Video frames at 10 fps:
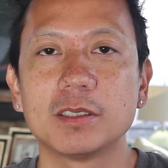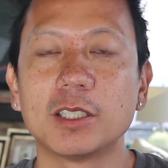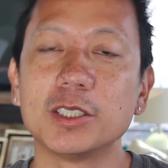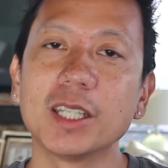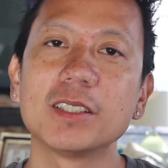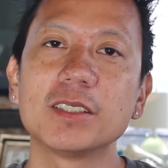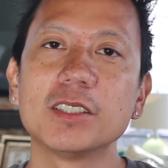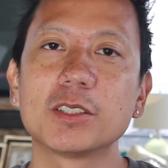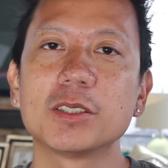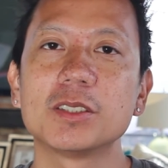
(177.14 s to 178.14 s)
Now the other
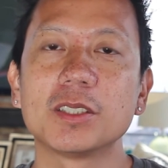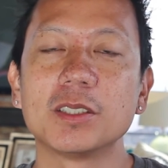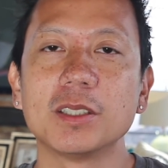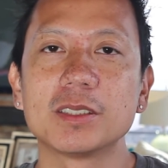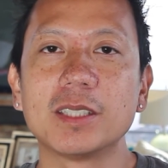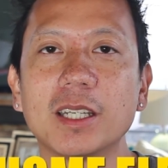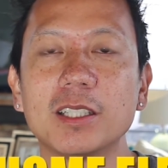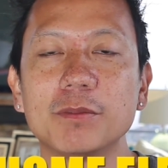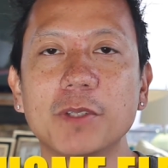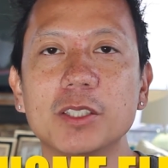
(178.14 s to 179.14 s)
thing to consider is the
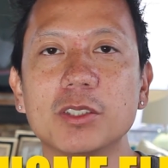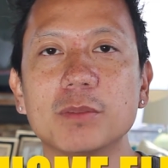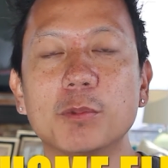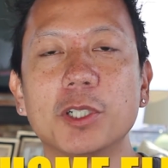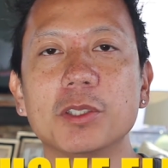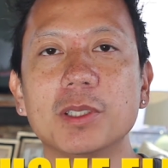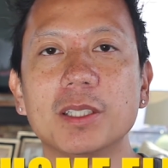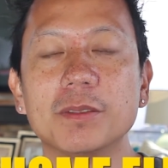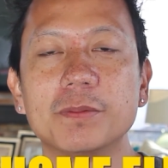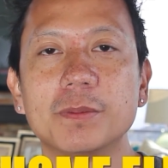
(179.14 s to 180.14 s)
elevation of where you
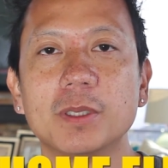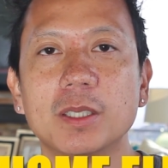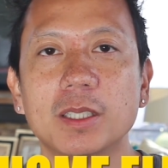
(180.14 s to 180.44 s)
live.